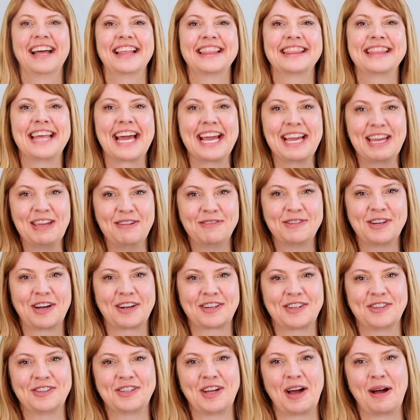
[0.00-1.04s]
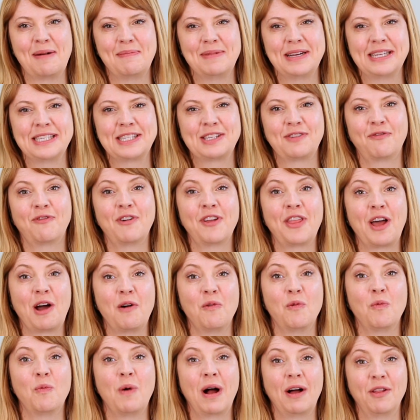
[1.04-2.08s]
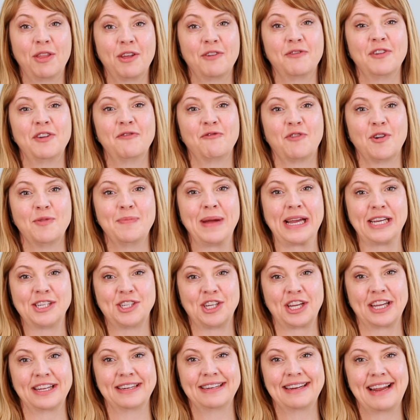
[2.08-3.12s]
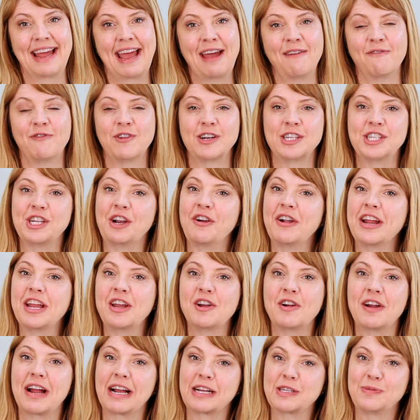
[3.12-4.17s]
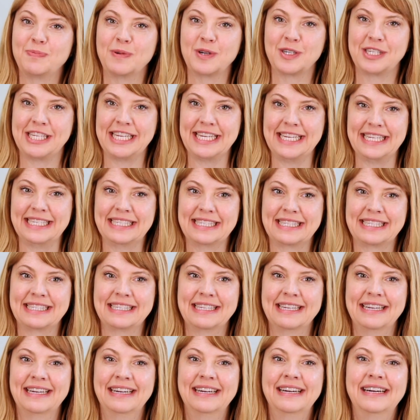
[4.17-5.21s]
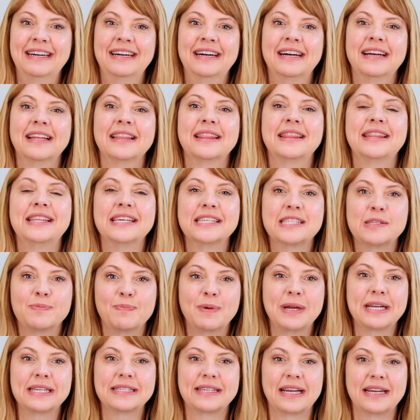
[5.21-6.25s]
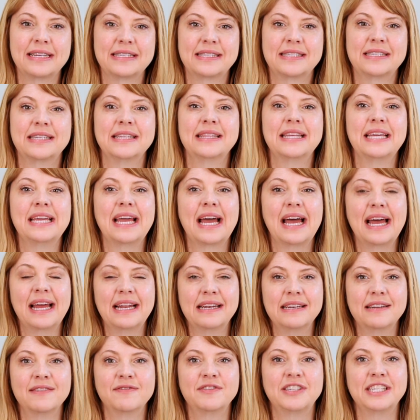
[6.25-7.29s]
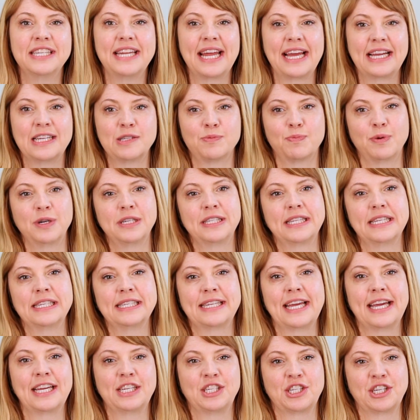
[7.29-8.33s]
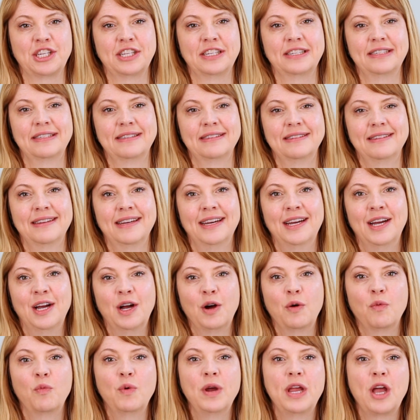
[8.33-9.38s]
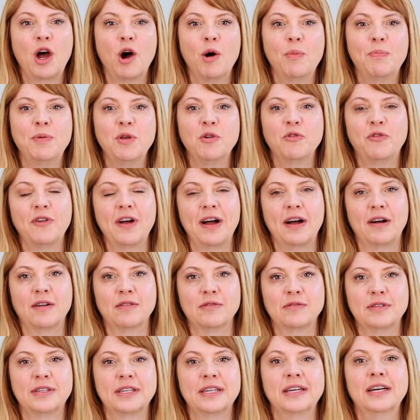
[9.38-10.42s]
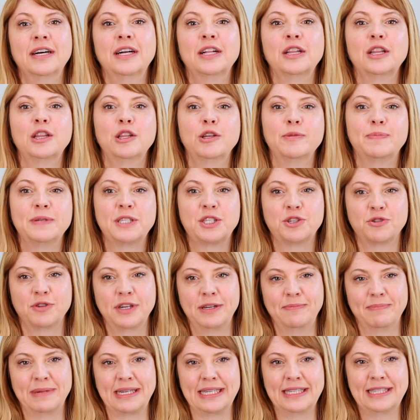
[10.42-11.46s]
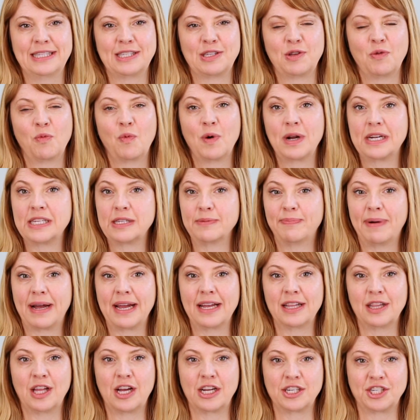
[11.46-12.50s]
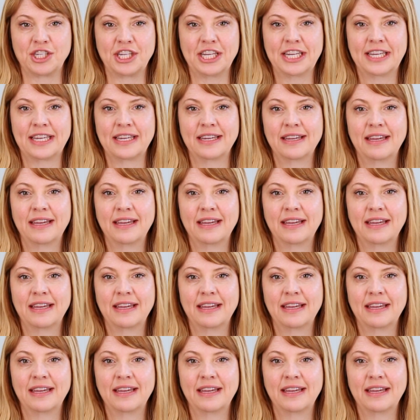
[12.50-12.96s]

Thank you, Dr. Thomas, for that wealth of information and for sharing your expertise. This brings us to the end of today's presentation. We hope you found Lupus Treatments, What is a Biologic,